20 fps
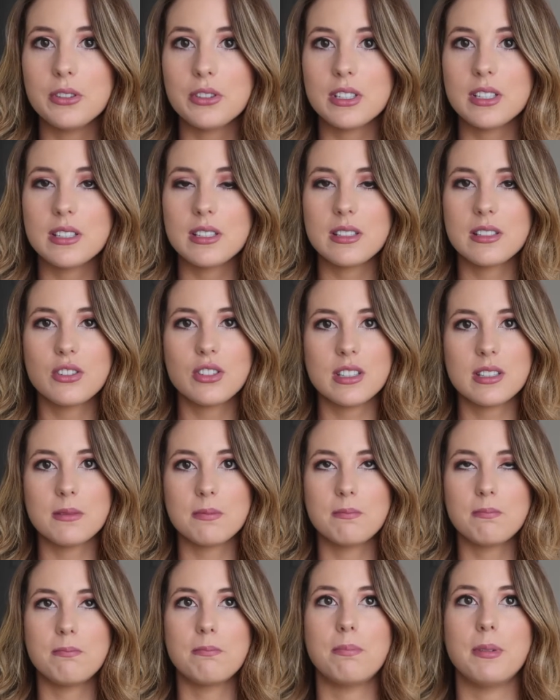
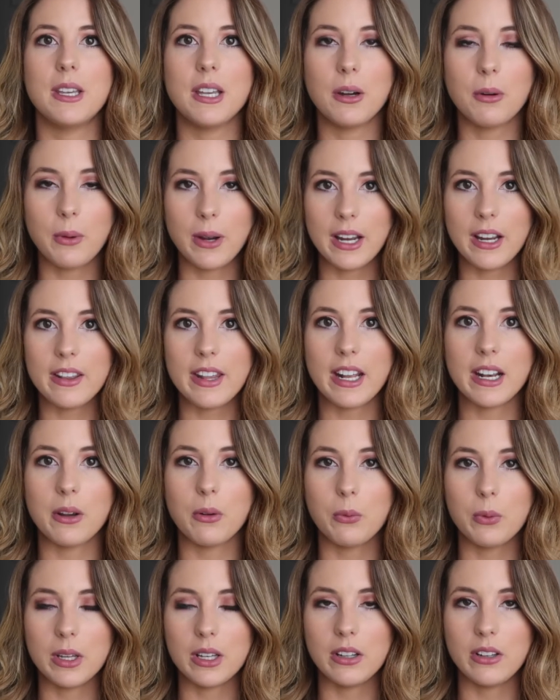just be aware that
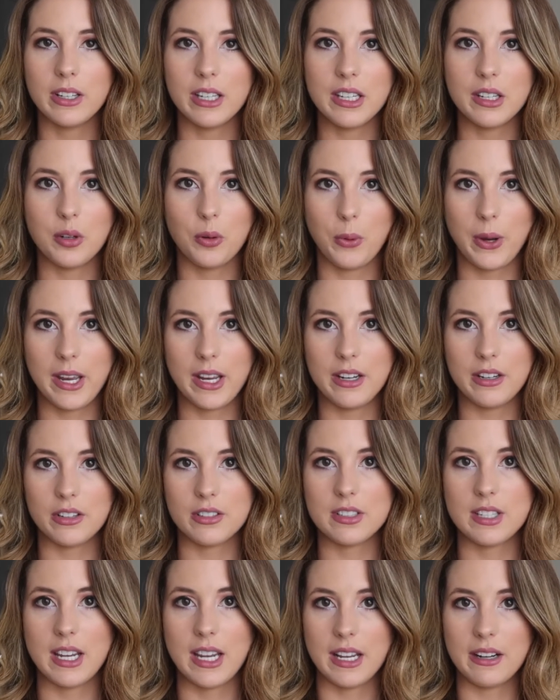it will eat away at
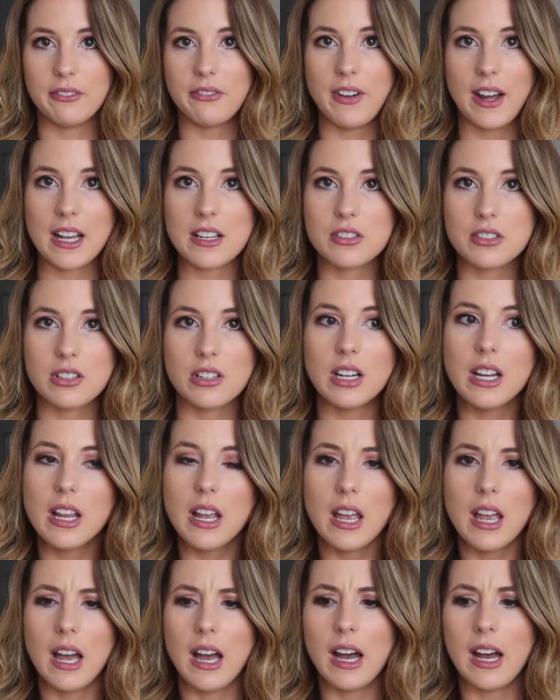your tan faster.
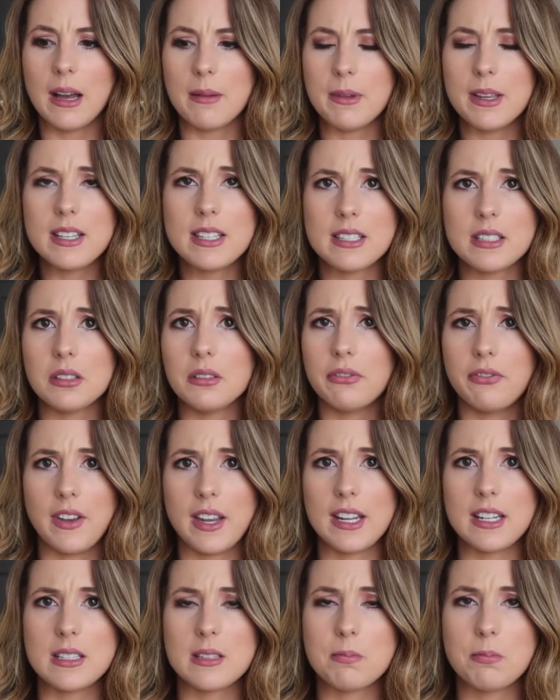It still
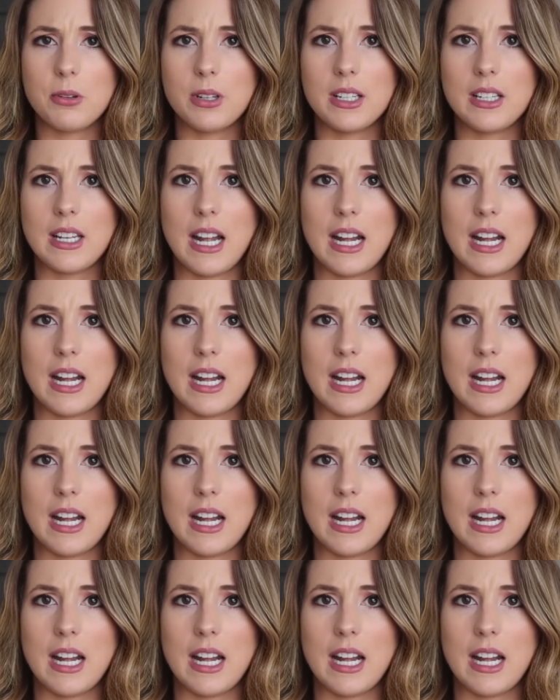fades pretty